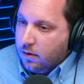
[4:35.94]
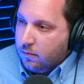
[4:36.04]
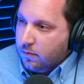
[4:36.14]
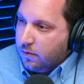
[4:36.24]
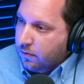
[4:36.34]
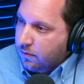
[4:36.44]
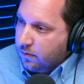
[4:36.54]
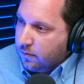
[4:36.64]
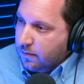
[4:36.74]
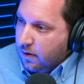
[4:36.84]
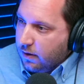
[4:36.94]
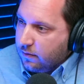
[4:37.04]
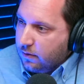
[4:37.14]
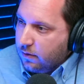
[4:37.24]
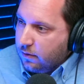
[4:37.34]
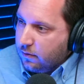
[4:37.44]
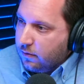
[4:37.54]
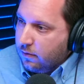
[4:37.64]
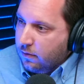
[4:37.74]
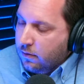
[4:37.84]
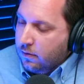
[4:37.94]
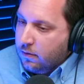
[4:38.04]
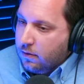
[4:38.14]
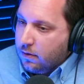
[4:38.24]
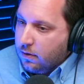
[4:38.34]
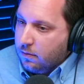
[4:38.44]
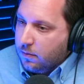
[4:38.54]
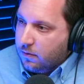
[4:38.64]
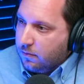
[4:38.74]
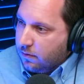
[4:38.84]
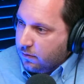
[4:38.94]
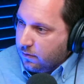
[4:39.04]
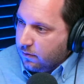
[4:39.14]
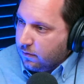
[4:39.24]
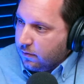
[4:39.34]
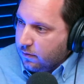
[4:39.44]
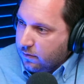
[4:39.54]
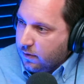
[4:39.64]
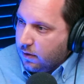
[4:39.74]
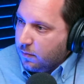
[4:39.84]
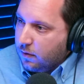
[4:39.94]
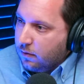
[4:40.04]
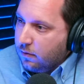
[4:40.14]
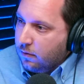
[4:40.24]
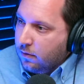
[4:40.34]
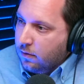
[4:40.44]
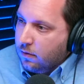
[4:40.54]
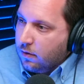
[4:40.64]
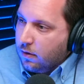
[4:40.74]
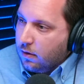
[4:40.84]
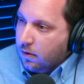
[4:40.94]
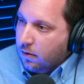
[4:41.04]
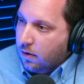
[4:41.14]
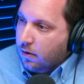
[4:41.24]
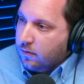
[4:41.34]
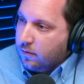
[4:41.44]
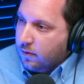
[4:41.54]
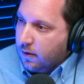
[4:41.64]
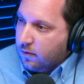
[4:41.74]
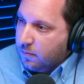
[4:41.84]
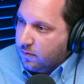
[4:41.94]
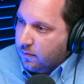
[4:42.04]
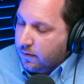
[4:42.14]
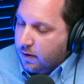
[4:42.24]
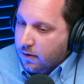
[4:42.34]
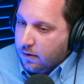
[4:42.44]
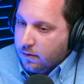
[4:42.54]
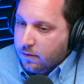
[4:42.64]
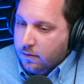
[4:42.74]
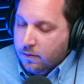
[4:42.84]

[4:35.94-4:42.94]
Reduces velocities, which reduces the sediment loss in that specific area.